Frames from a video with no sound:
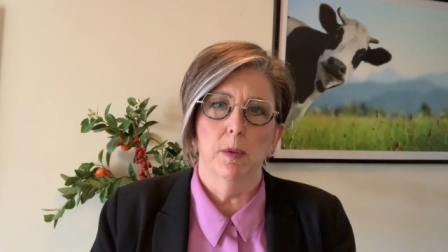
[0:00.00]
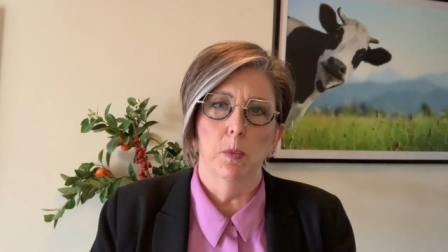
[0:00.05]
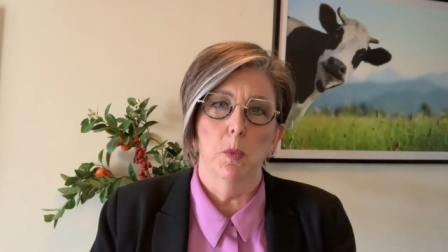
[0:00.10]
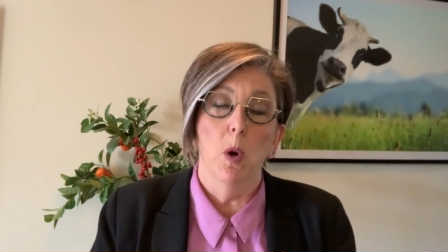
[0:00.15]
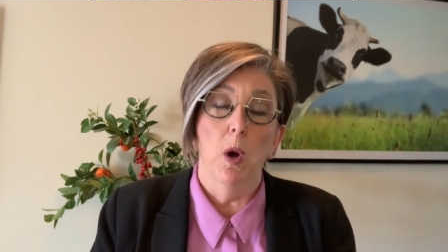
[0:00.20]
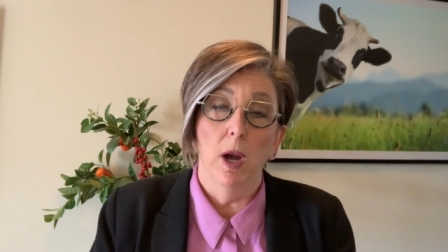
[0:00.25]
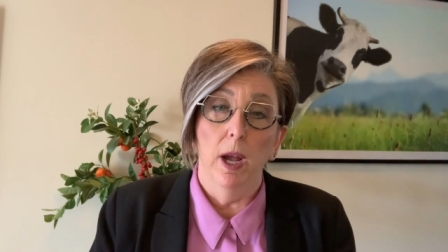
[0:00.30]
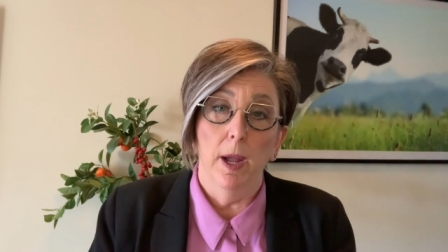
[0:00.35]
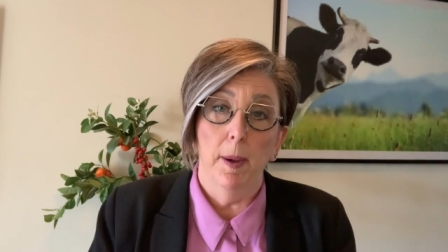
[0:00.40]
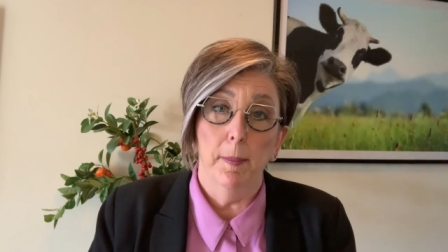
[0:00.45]

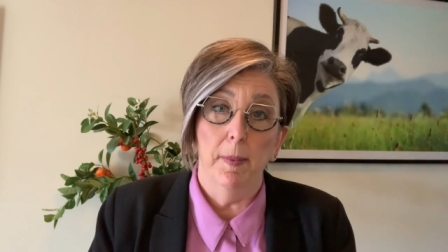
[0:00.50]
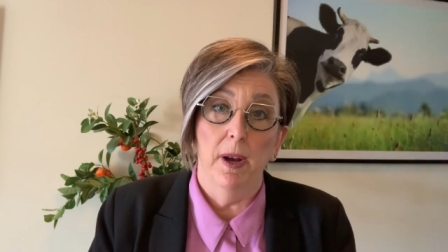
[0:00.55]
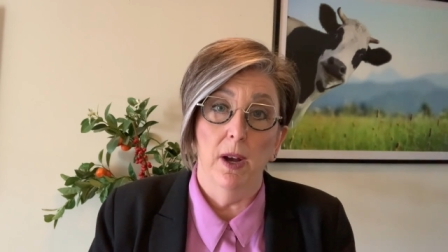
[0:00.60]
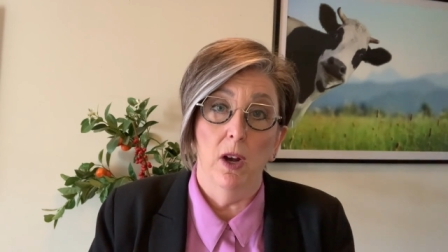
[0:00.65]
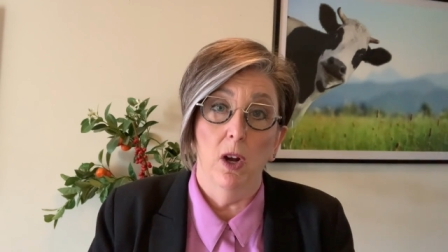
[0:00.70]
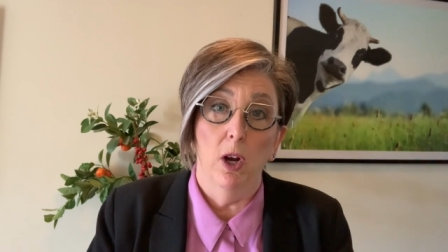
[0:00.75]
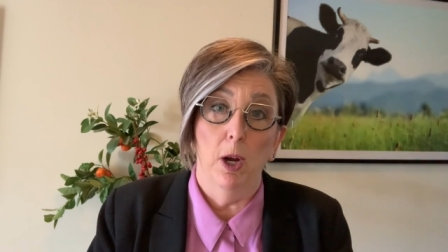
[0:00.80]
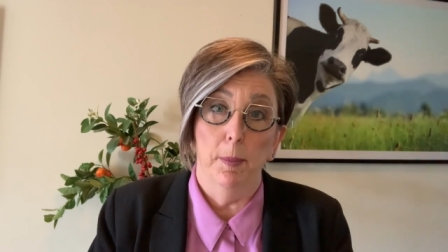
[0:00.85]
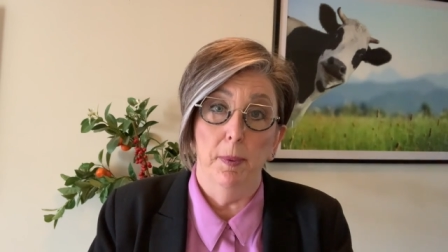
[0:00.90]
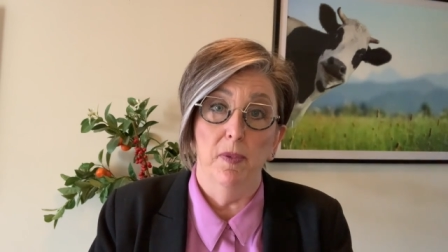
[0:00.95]
why am I a
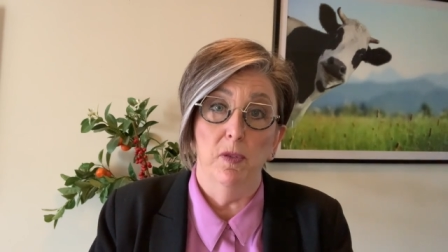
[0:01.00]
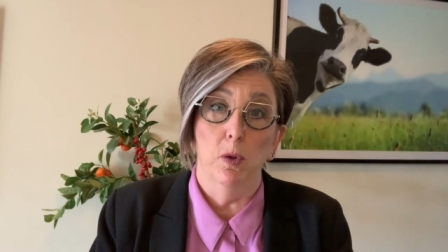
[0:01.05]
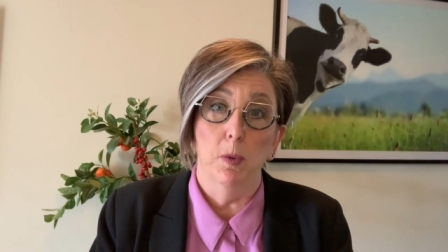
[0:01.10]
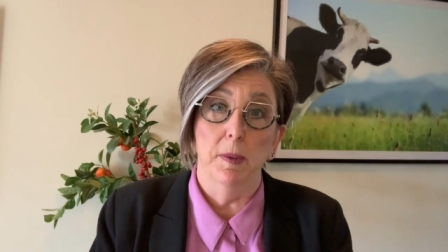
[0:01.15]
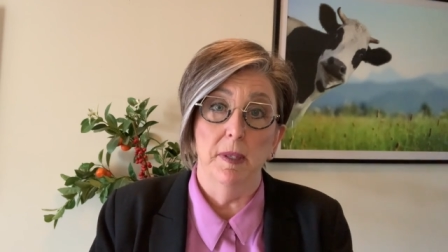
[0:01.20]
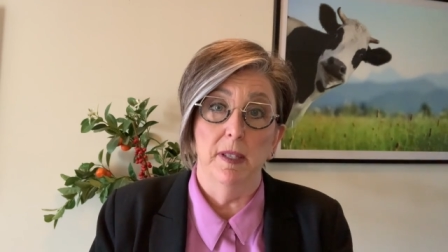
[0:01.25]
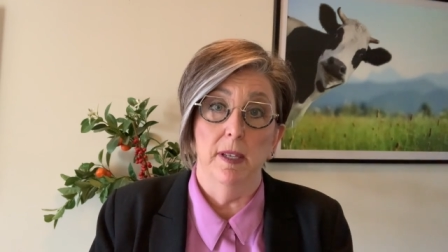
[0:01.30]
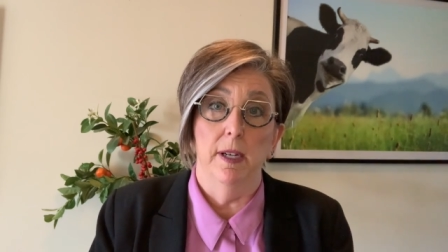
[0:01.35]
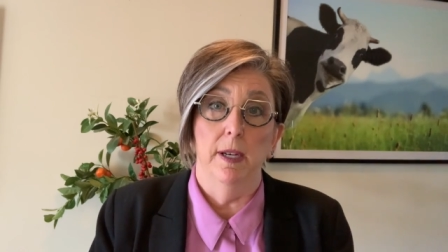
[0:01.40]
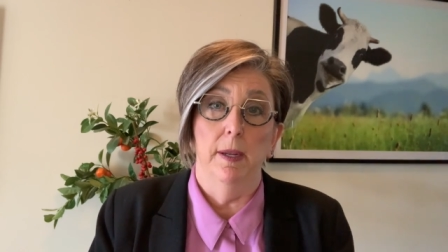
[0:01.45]
high
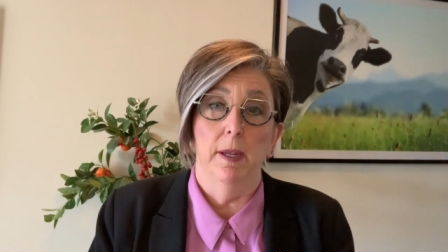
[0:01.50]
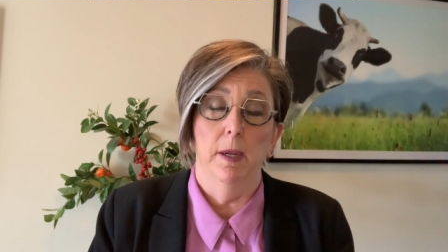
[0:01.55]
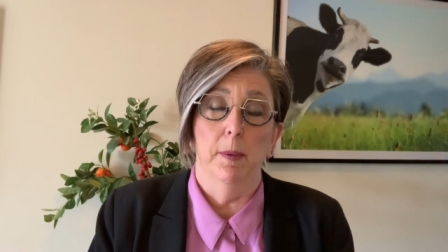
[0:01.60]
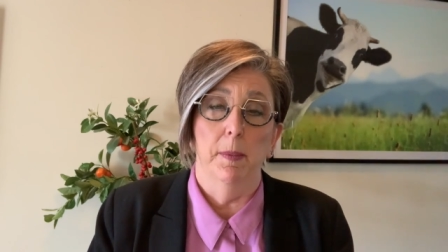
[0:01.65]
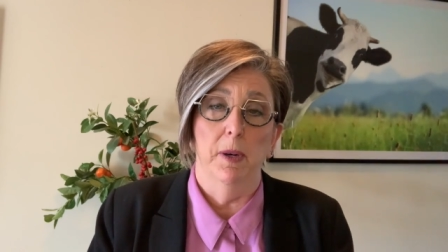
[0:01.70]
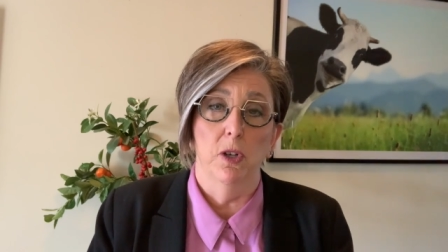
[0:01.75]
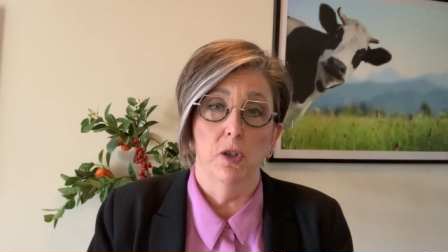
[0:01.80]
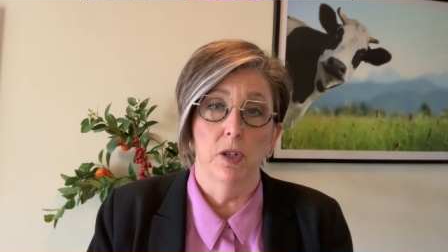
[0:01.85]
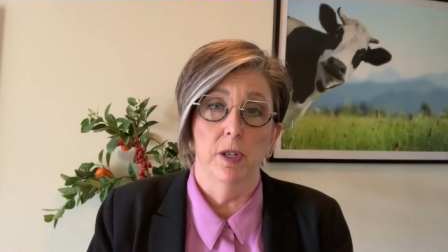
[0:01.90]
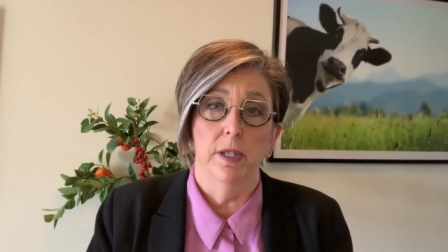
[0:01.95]
performance and
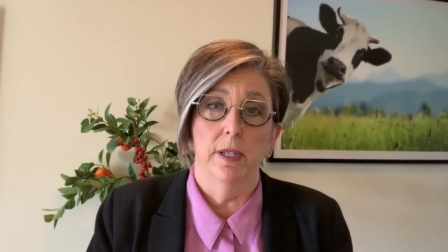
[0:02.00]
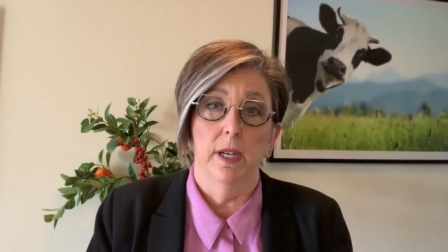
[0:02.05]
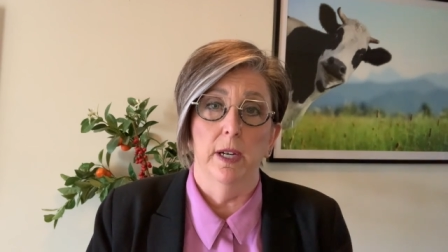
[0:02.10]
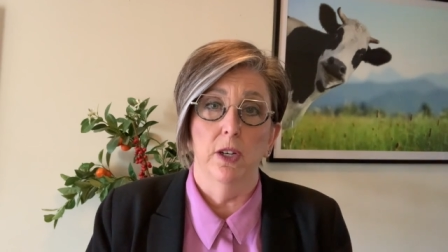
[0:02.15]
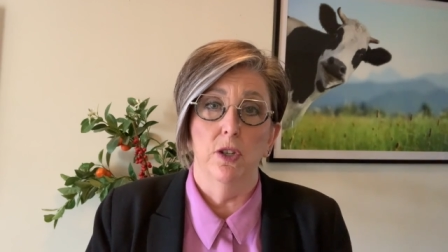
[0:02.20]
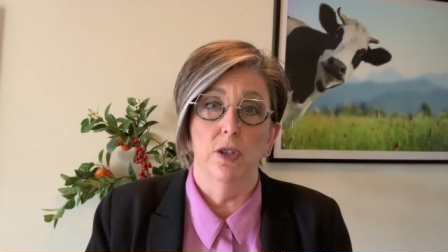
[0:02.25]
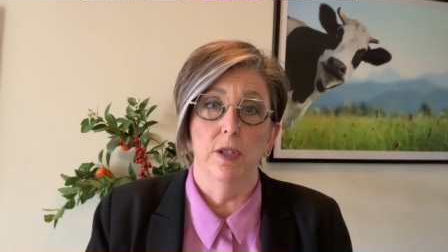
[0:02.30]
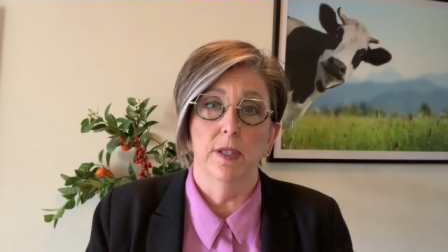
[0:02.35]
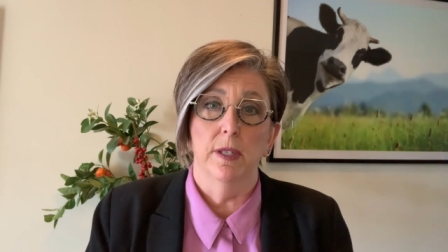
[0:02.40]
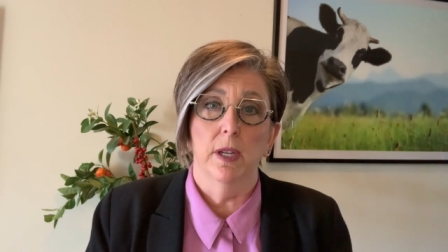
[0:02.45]
emotional
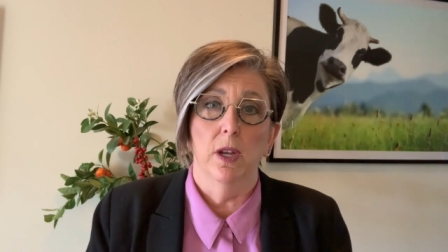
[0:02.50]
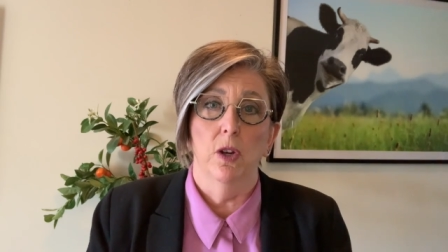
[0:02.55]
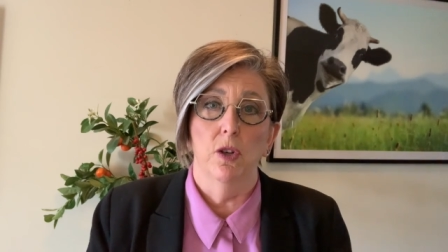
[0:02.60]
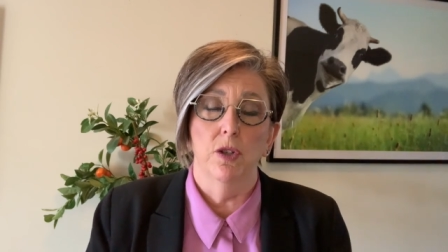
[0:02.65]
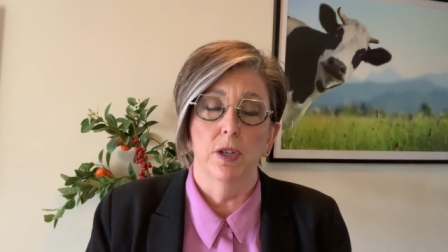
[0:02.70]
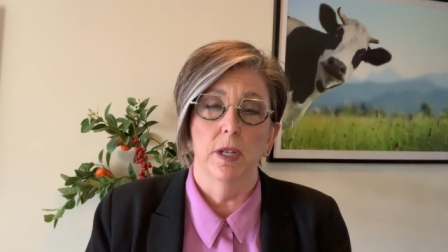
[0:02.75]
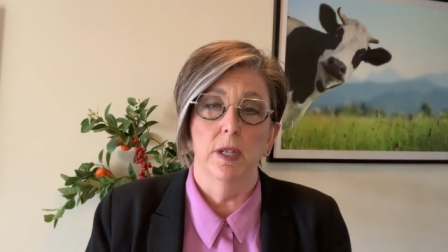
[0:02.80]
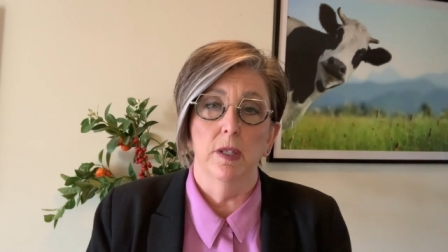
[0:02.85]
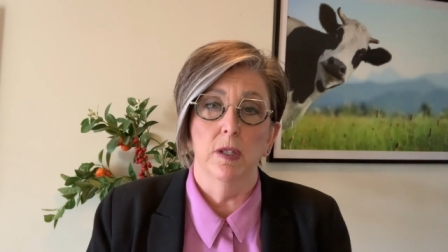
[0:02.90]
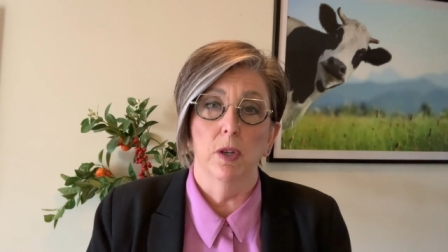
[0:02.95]
intelligence
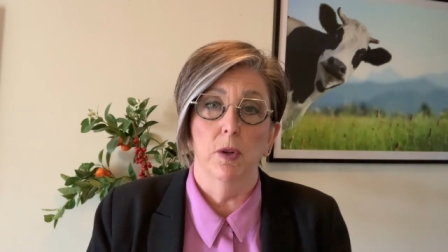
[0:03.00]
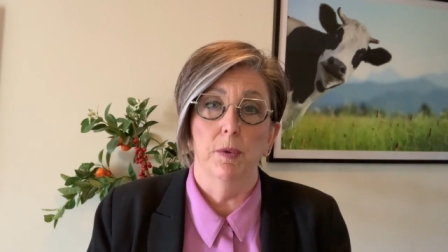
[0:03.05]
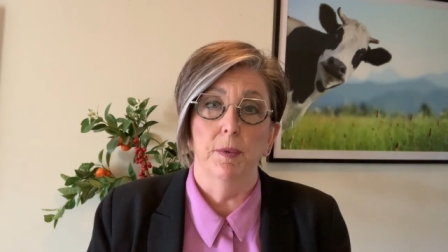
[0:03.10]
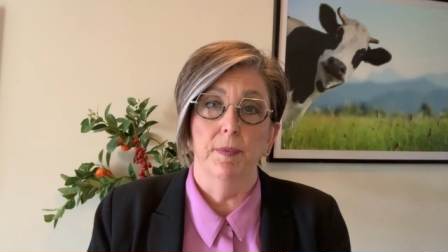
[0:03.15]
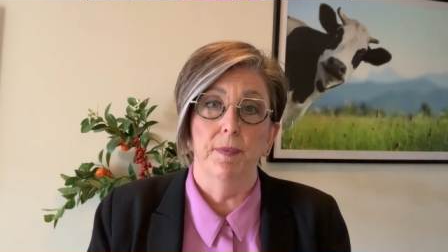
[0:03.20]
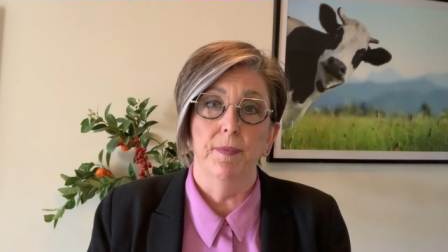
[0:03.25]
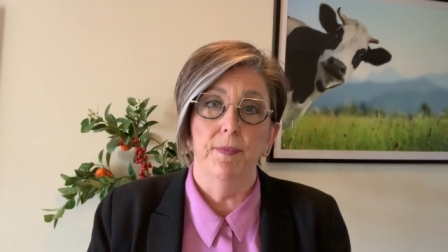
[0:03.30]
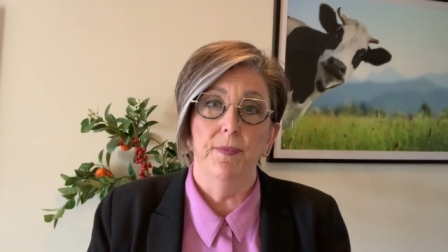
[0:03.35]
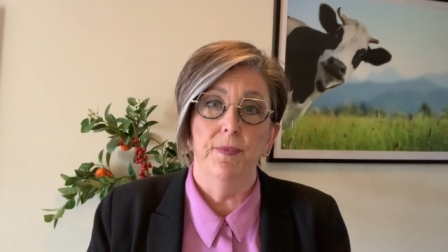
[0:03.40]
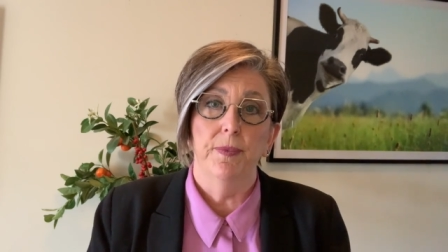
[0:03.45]
coach and consultant?